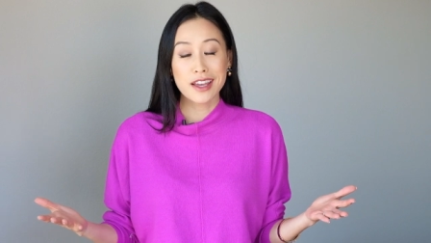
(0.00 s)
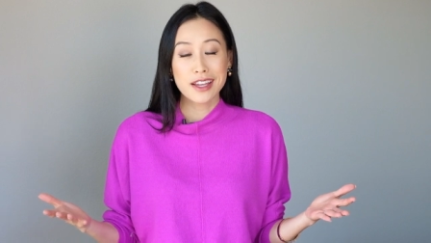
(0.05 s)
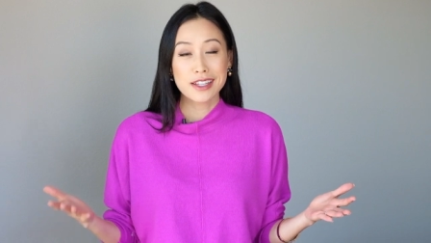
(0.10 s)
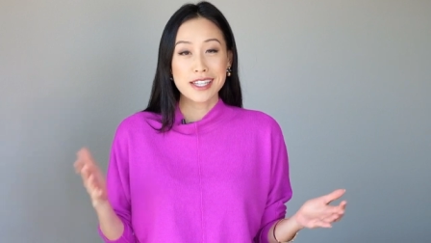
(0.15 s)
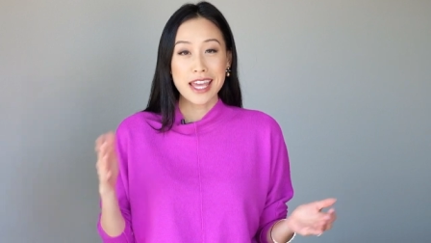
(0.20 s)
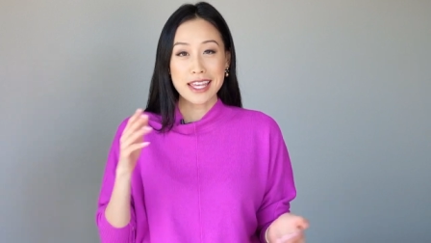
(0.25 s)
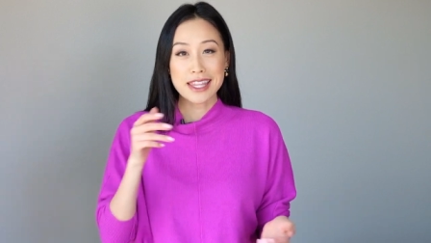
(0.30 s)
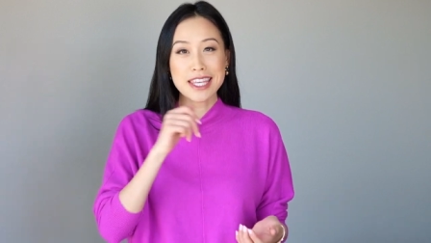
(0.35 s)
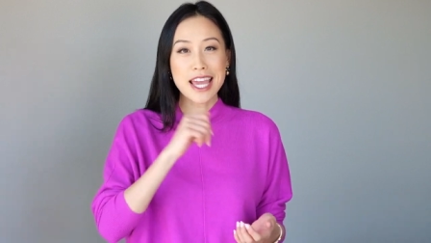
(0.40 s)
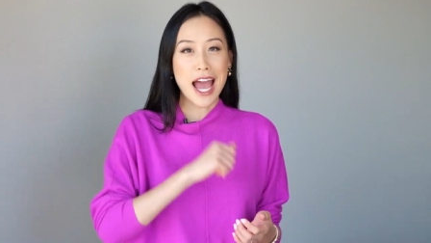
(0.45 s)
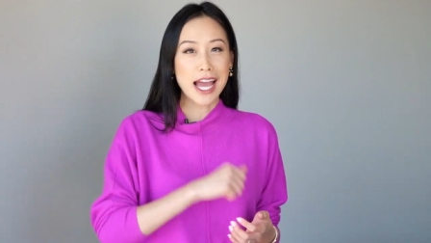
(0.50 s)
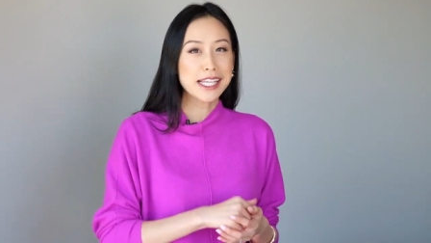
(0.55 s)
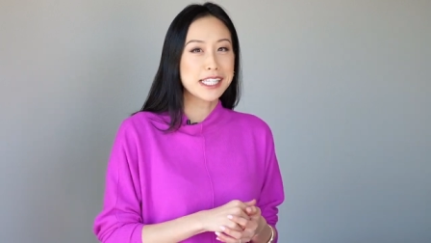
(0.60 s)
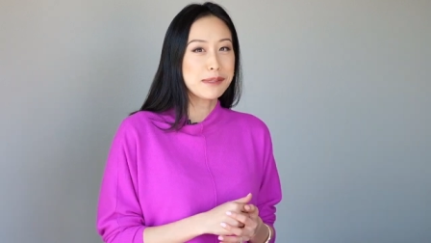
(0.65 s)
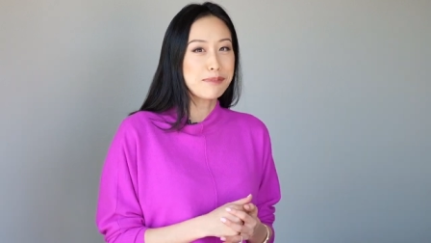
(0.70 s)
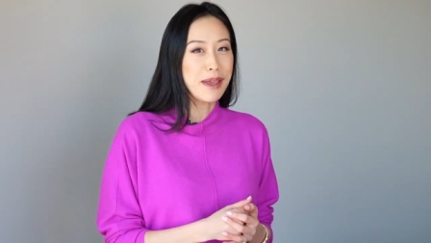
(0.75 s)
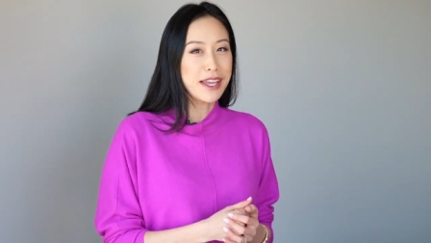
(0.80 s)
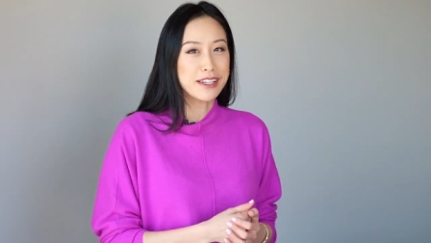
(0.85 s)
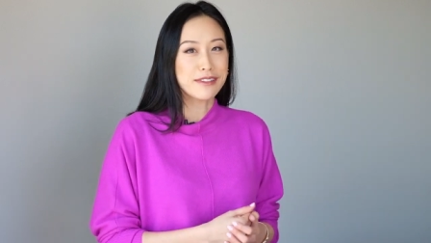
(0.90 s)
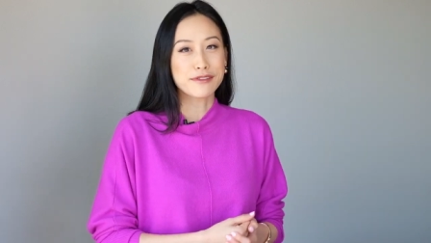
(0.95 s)
Take the Ice
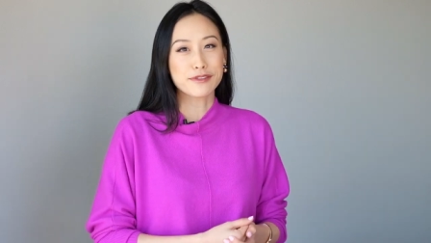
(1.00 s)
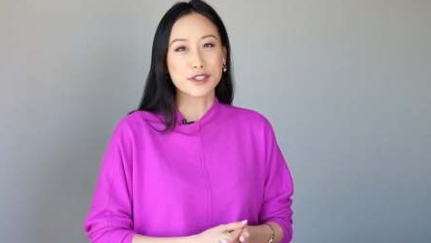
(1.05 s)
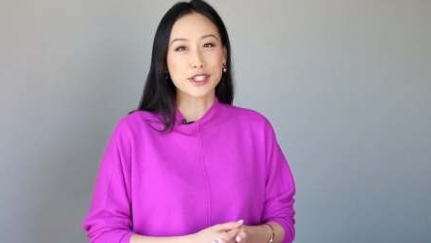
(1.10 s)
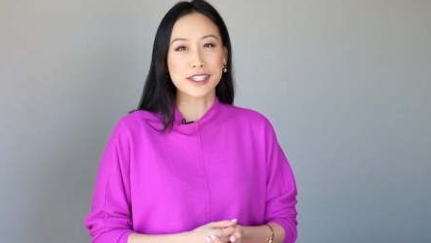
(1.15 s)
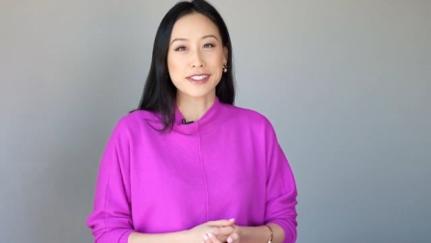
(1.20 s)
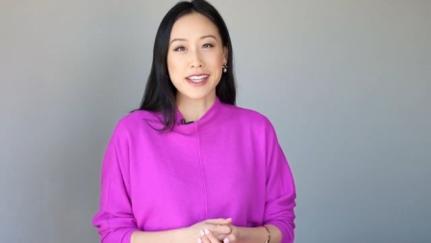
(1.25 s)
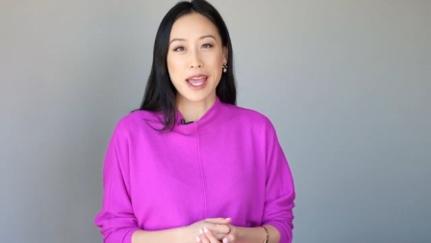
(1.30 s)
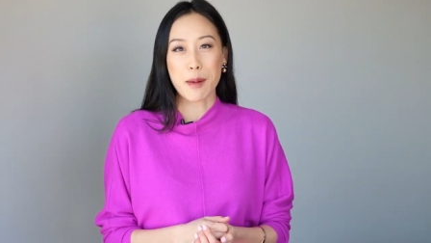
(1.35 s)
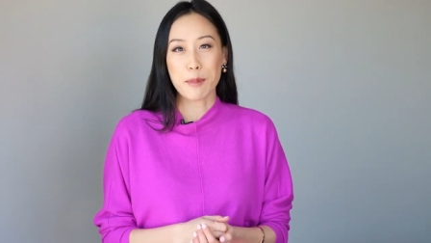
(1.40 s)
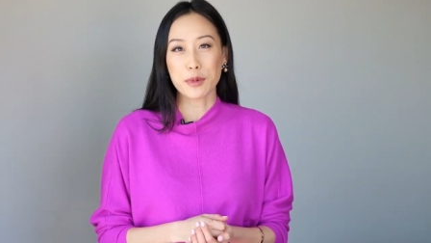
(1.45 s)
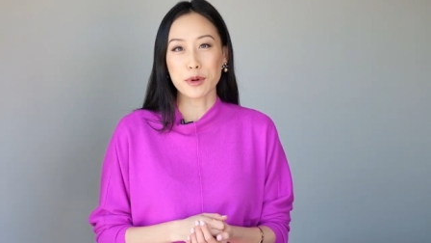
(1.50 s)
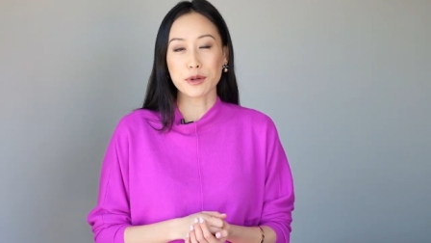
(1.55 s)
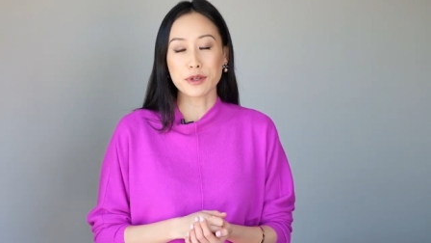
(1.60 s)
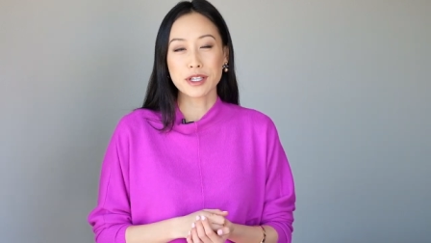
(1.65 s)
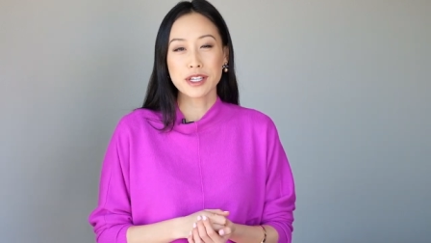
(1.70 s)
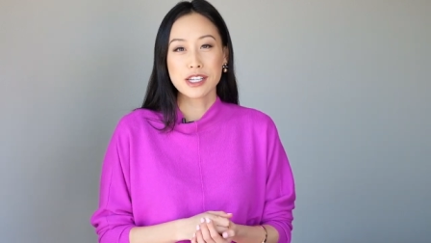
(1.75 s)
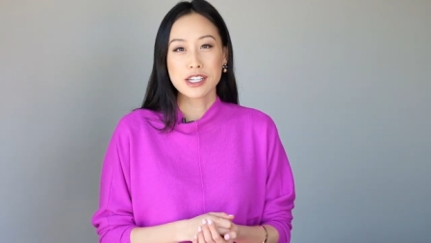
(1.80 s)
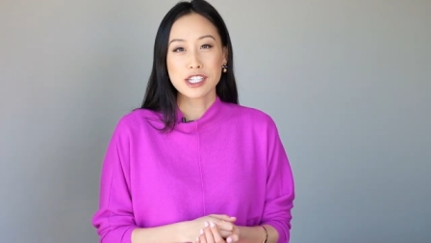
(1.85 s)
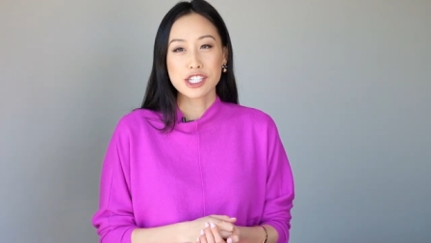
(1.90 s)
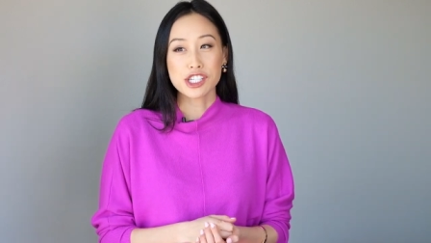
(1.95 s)
Maiden, for example.
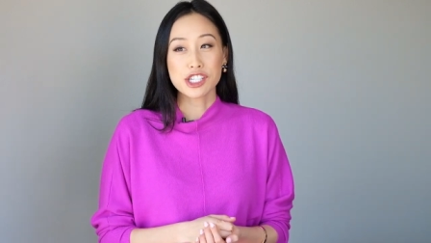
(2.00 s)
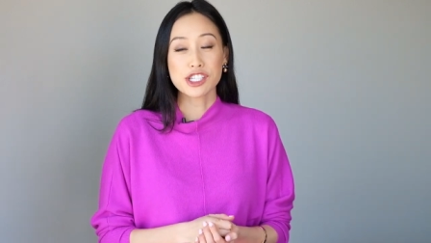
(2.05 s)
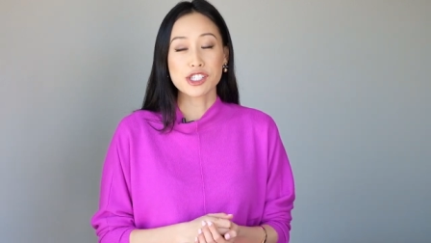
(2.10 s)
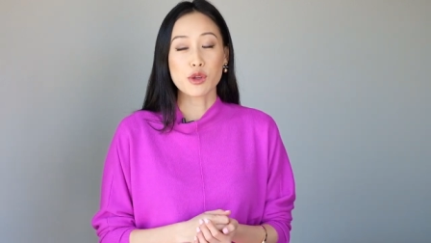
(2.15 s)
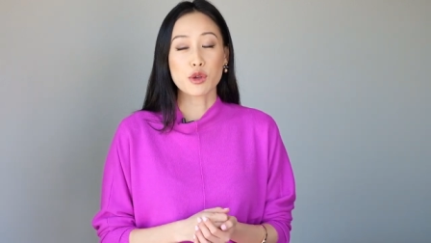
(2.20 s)
She's